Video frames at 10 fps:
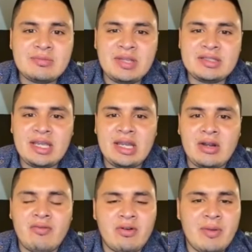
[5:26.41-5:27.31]
being taken
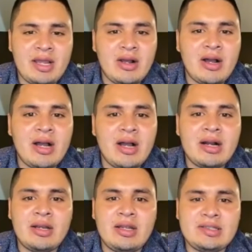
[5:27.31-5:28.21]
over by
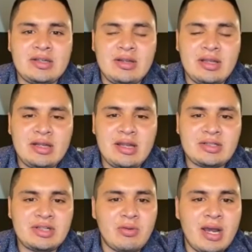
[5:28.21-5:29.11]
concrete and
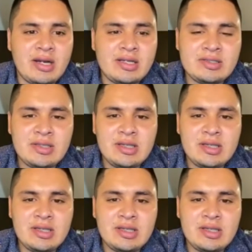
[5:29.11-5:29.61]
electric wires.